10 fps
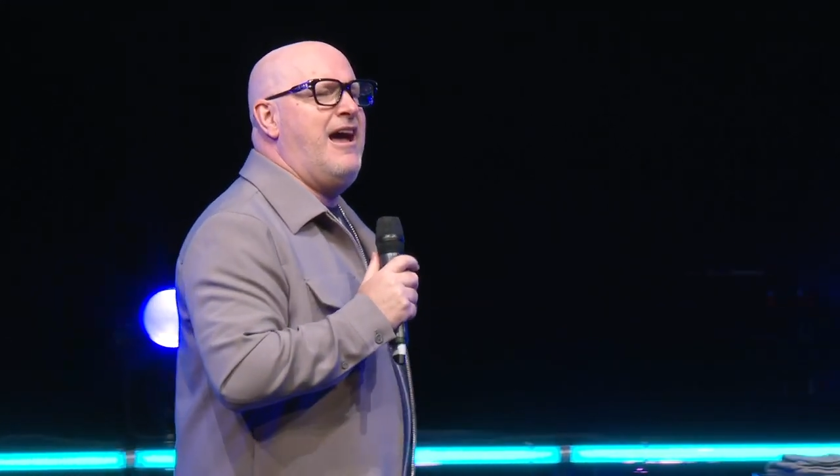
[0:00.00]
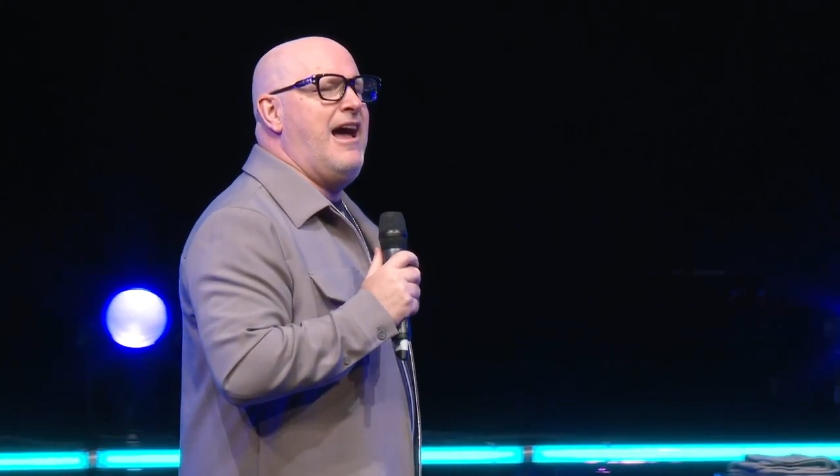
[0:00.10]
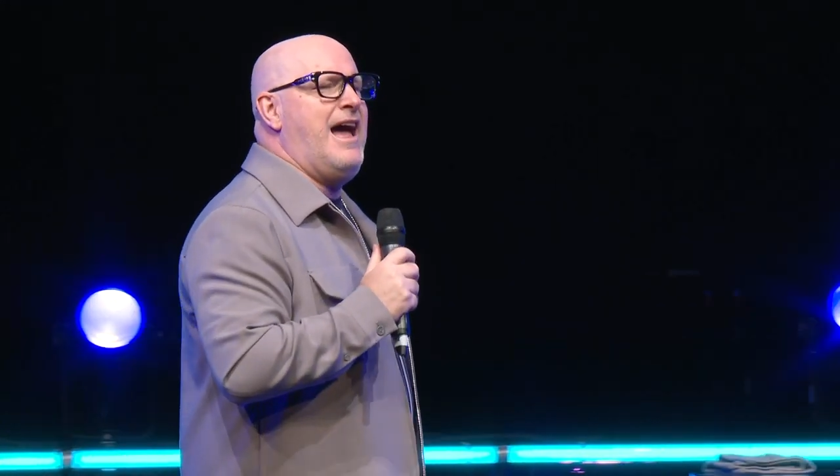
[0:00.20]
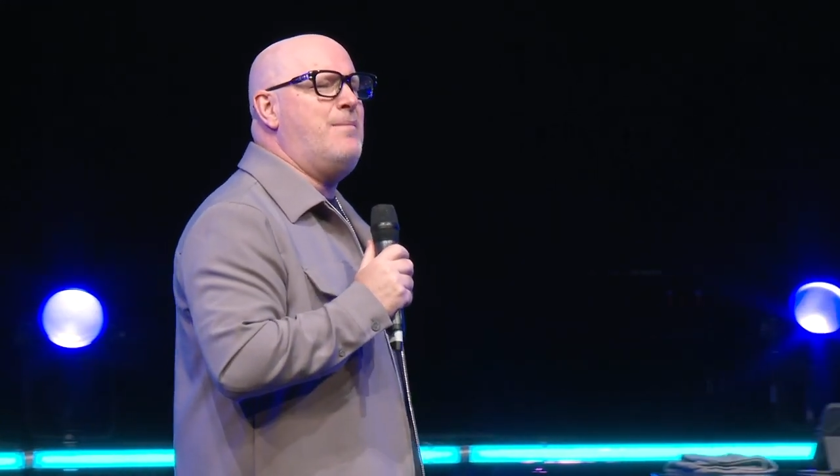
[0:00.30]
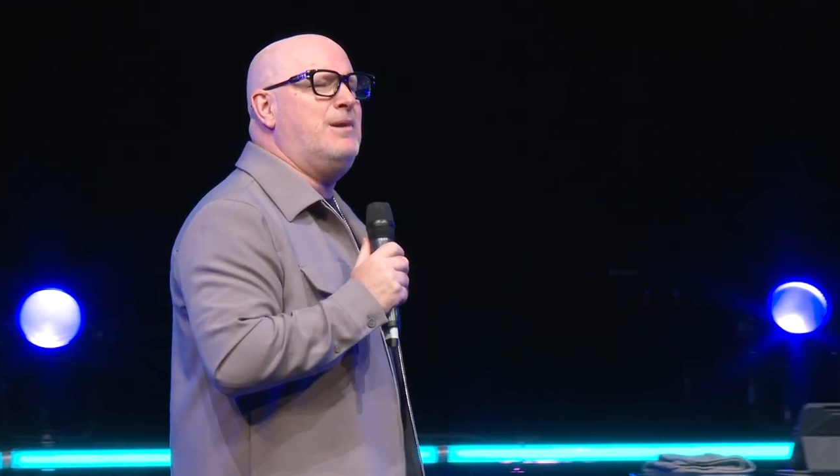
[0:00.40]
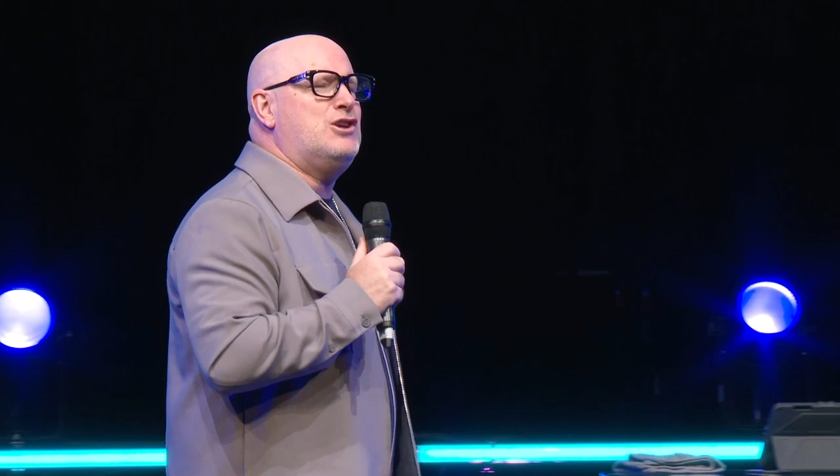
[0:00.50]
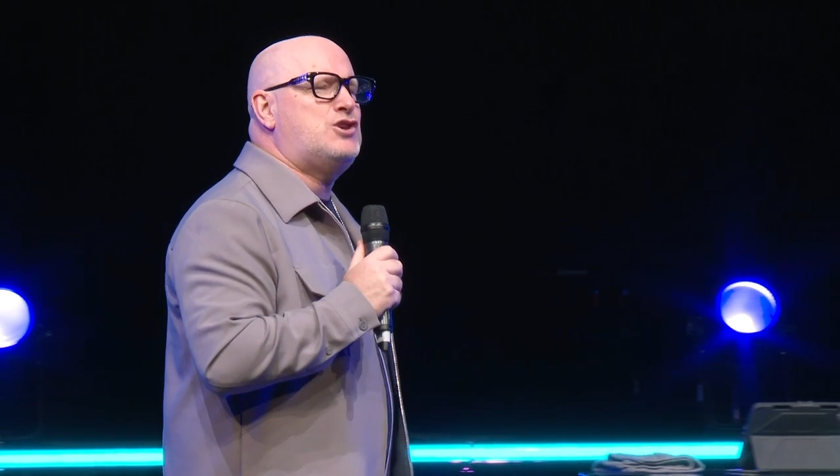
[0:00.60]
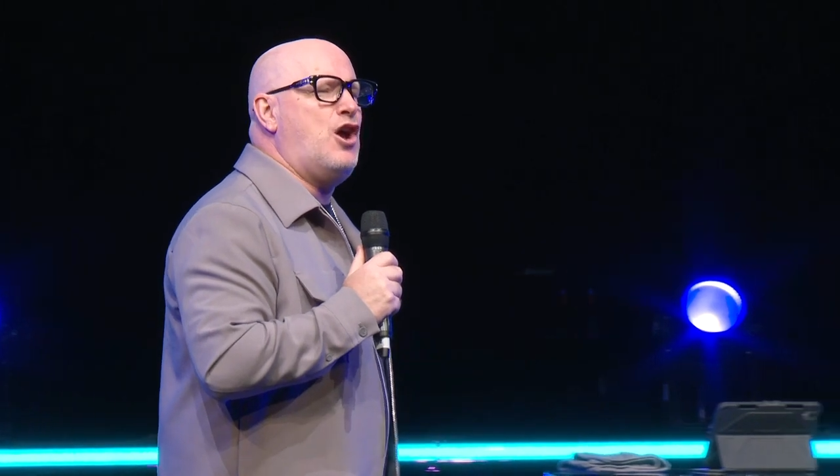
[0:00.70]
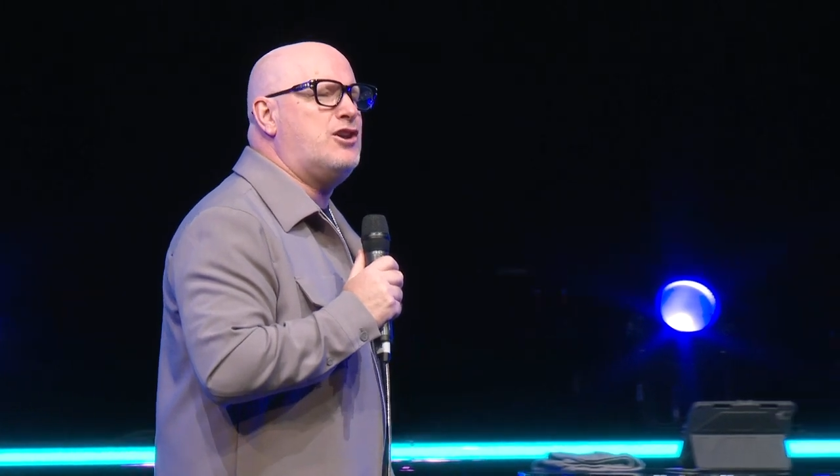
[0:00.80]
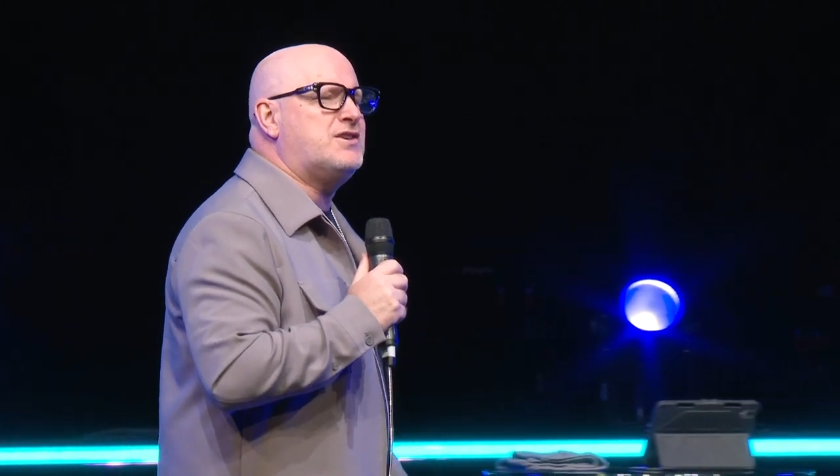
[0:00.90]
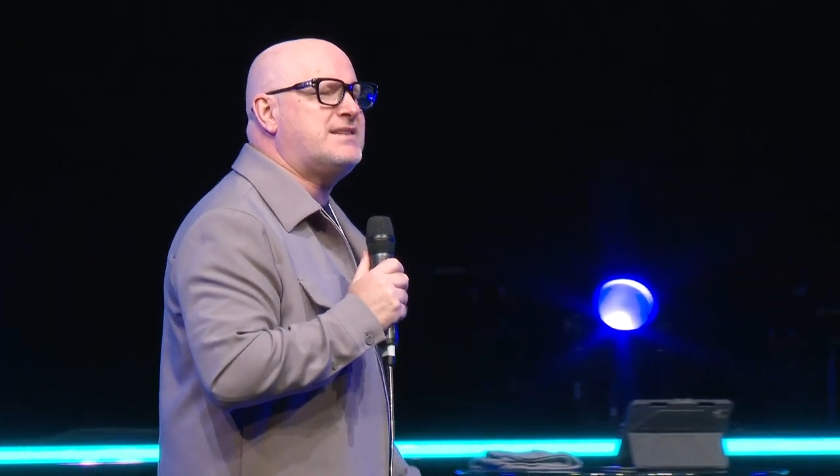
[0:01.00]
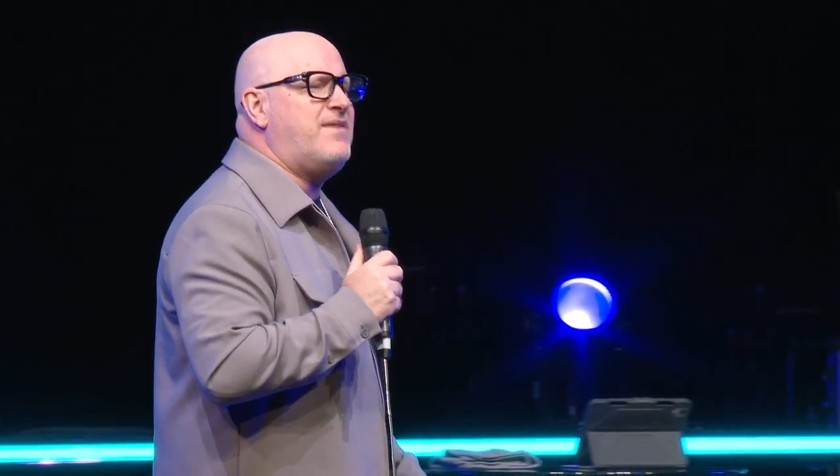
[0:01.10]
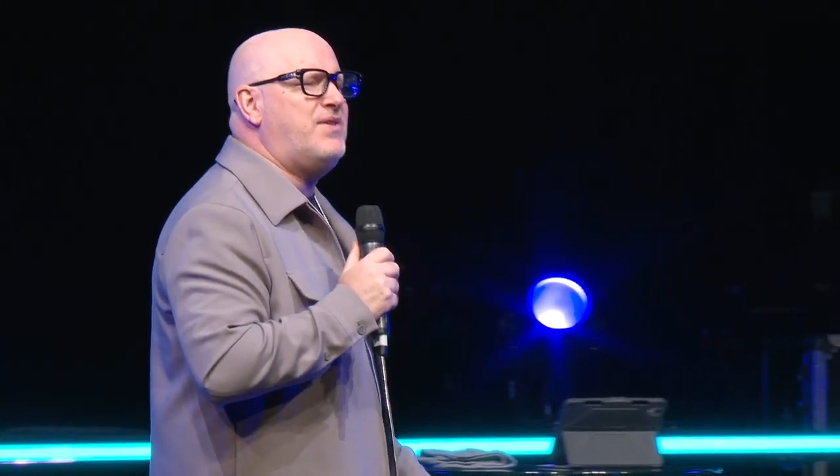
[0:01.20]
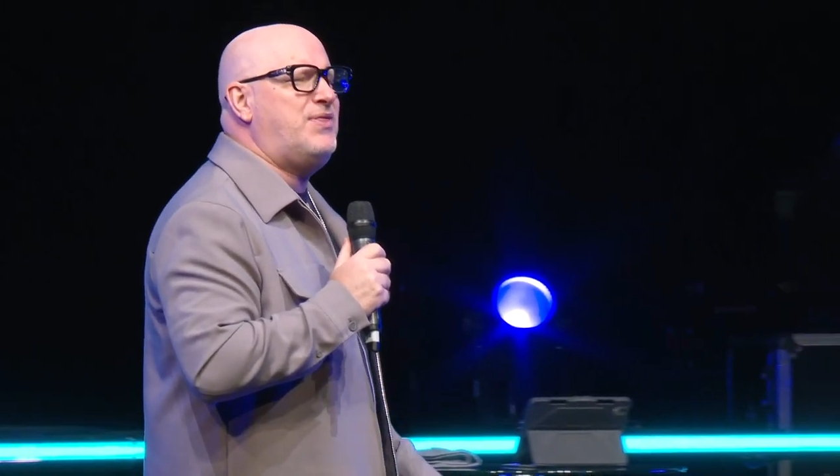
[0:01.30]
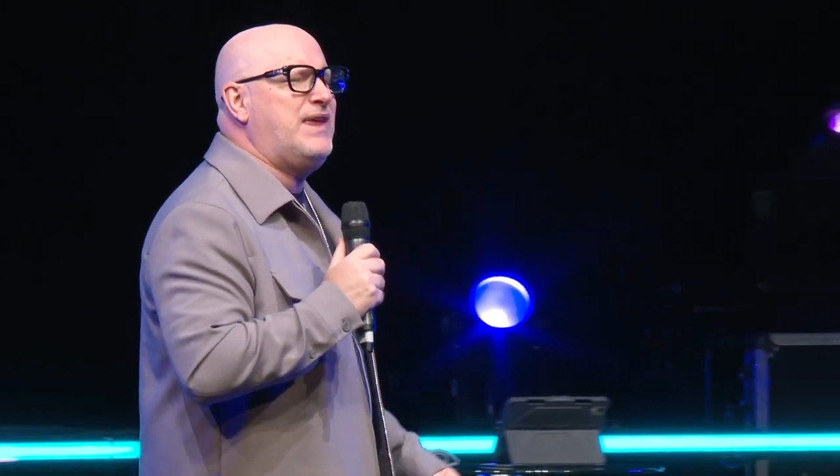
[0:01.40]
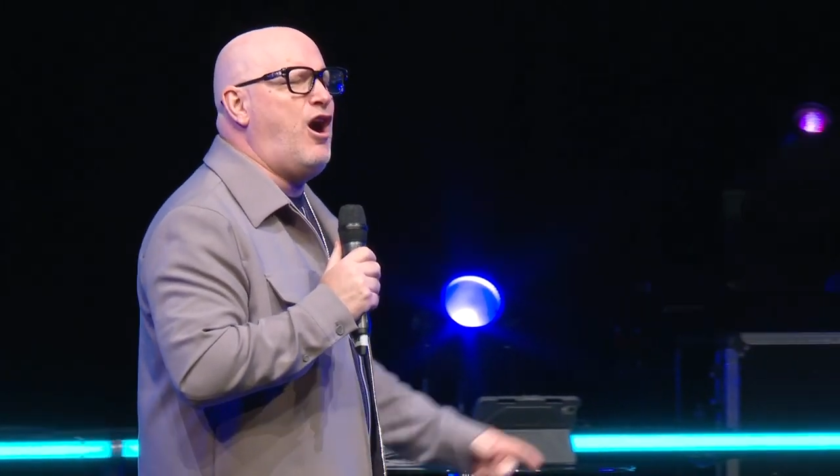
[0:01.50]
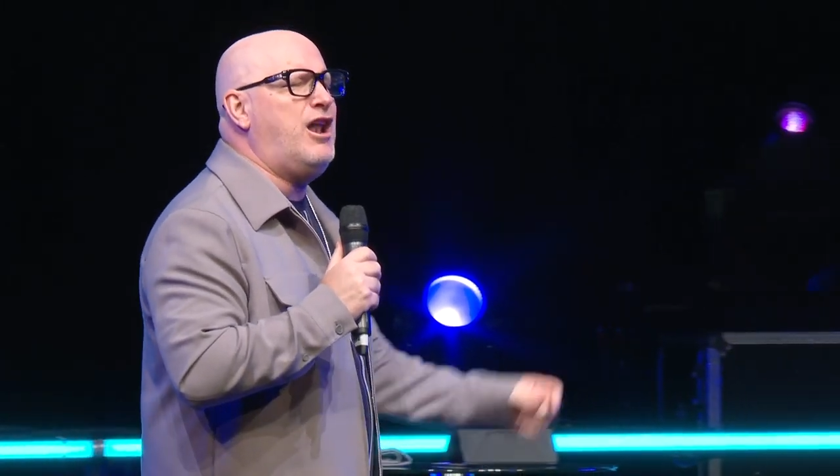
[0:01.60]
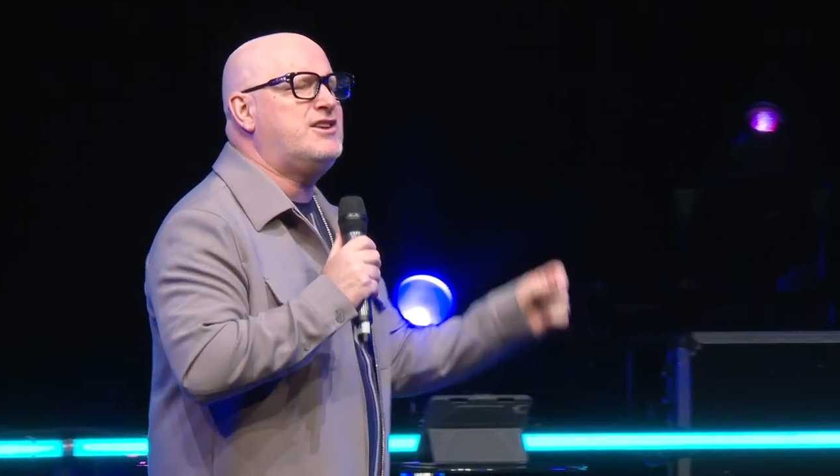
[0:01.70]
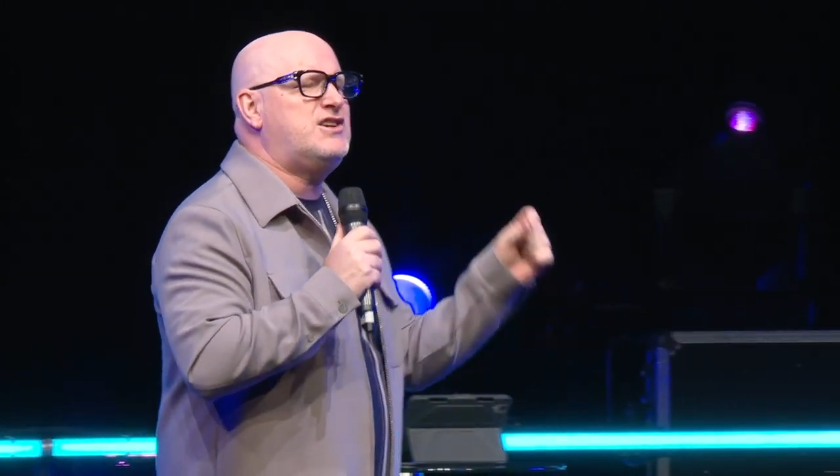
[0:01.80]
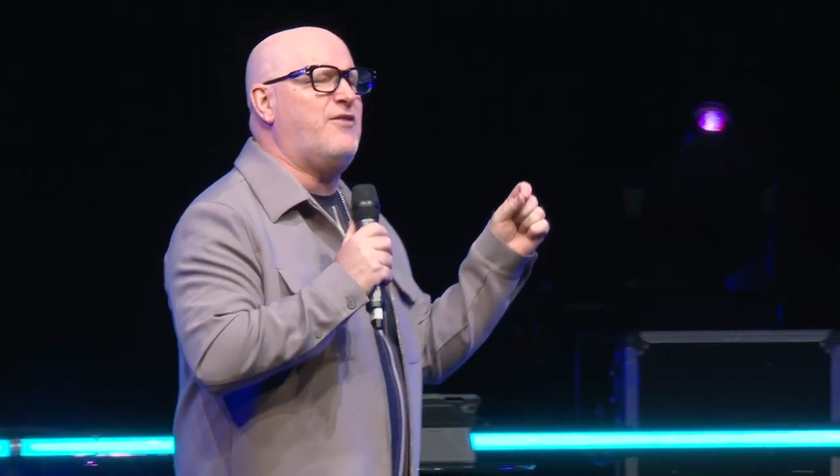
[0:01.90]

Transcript: how many churches have the theology